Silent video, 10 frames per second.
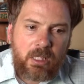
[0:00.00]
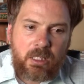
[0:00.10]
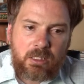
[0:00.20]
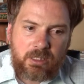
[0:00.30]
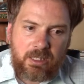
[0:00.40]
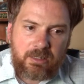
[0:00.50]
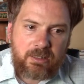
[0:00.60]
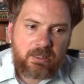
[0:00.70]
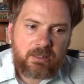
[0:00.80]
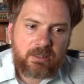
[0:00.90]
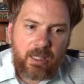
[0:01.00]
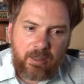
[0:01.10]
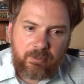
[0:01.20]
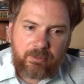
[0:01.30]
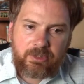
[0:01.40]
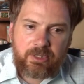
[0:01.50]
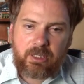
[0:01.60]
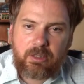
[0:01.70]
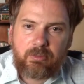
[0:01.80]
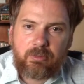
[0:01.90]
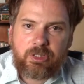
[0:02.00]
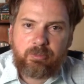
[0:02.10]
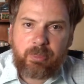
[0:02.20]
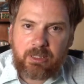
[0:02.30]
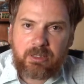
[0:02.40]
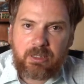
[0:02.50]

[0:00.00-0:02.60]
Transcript: Jesus loved and respected